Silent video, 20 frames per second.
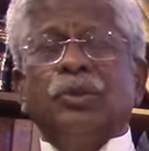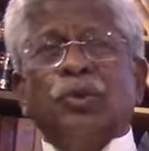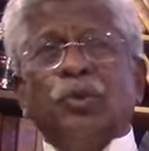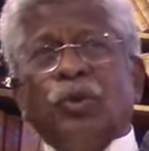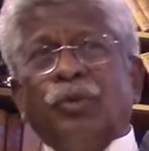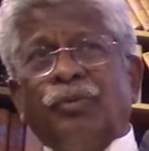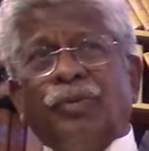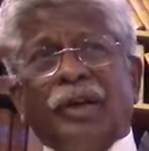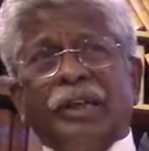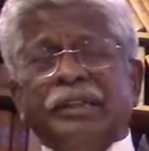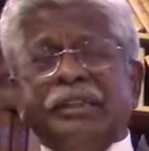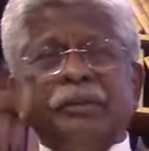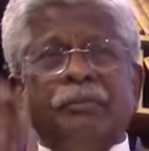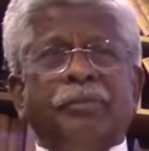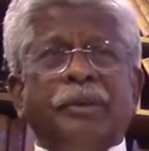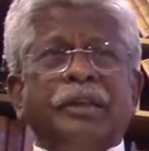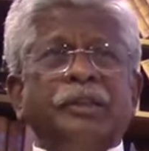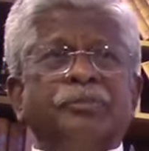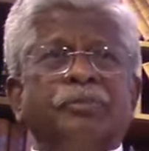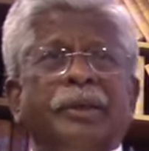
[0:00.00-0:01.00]
Tofan Singh
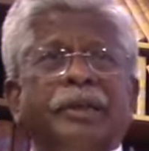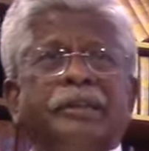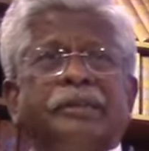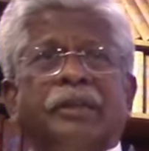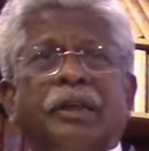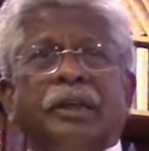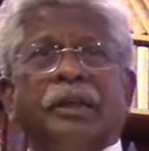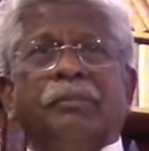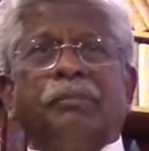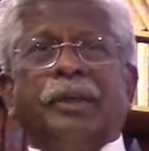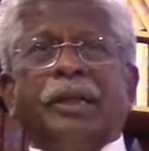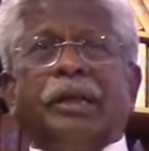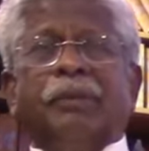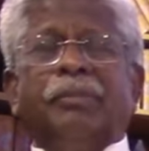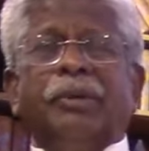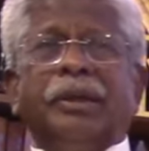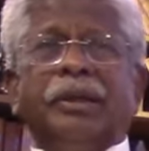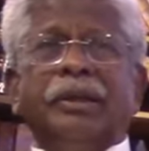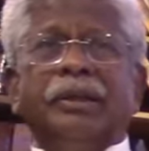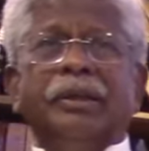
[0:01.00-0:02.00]
principle is not
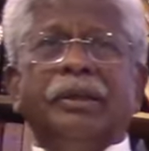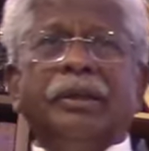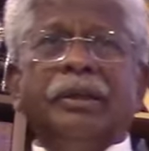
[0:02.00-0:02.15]
applicable,